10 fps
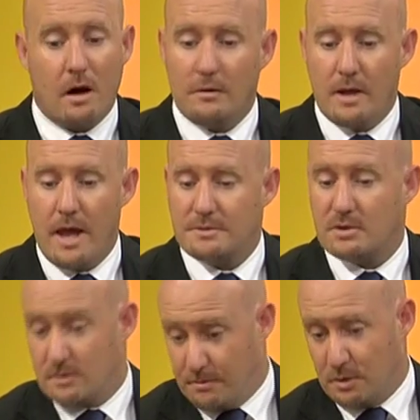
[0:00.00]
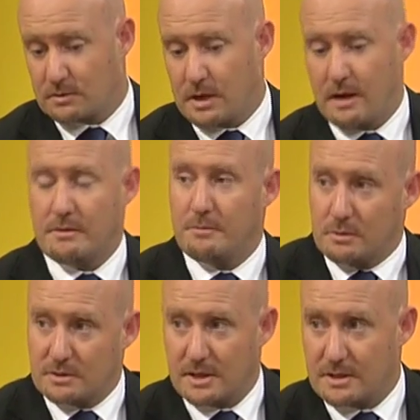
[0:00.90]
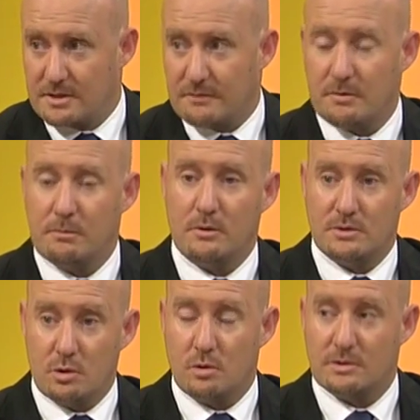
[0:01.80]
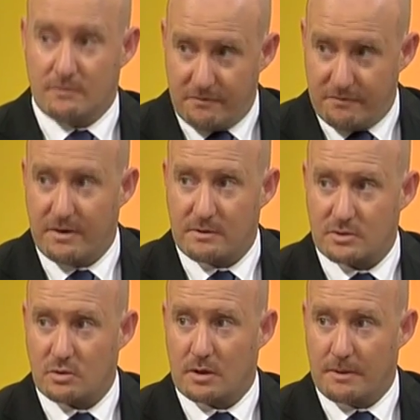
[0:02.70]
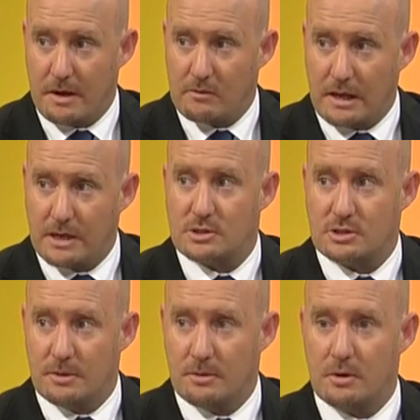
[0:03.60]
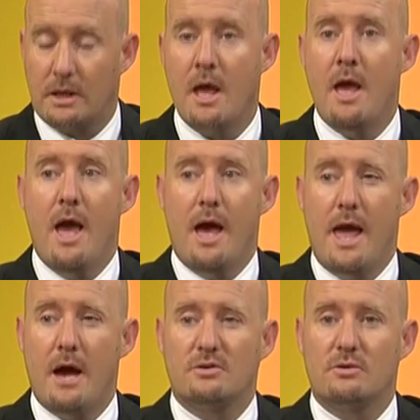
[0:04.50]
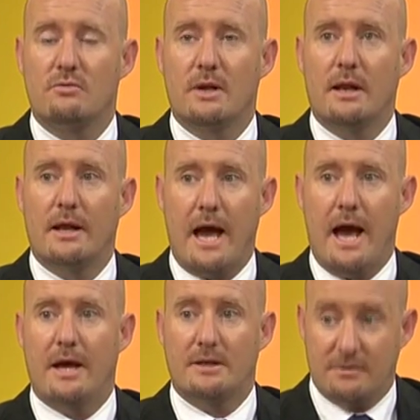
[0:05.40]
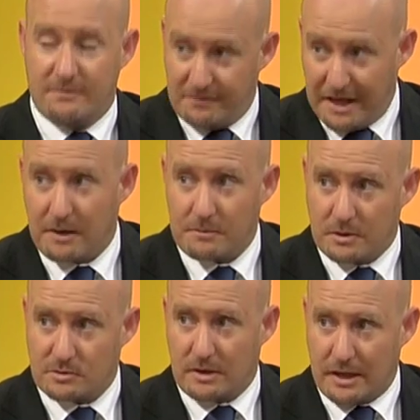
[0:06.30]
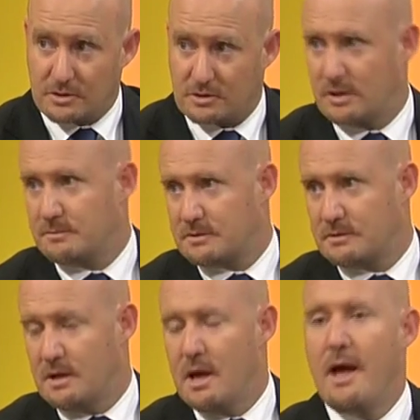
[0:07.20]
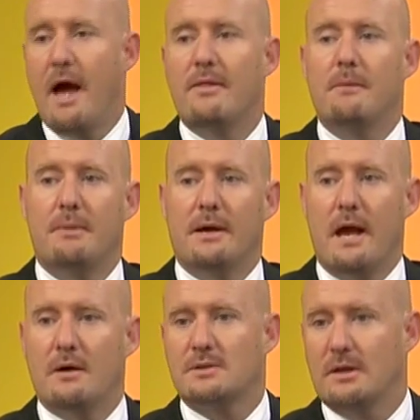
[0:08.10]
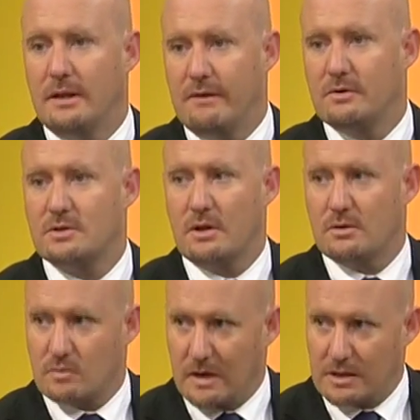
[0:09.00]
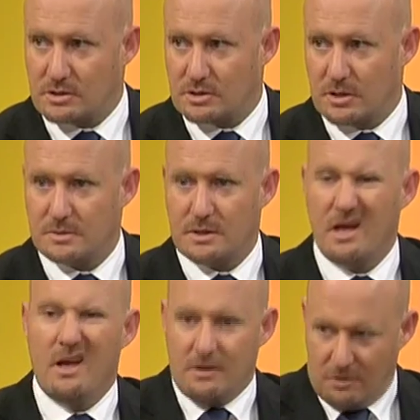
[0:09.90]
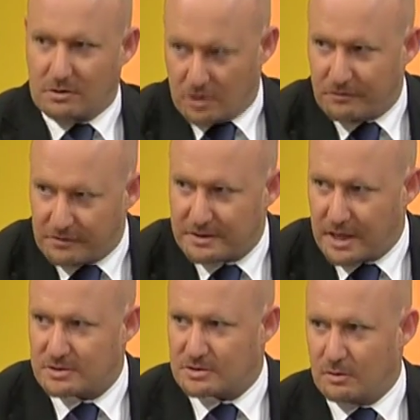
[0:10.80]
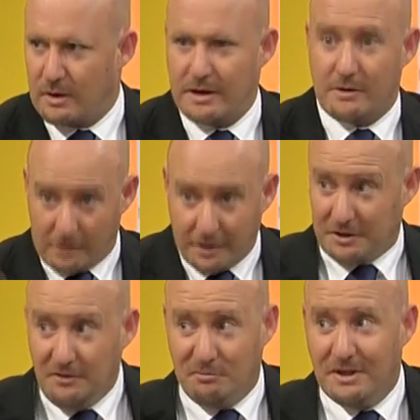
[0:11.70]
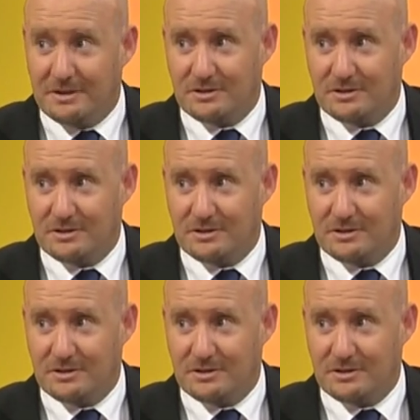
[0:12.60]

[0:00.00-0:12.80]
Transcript: Oh, absolutely. The book Selling Yourself to Employers talks very strongly about relationship building and how to really, A, develop those relationships, and then B, how to leverage those relationships in a non-confrontational way, not like, give me a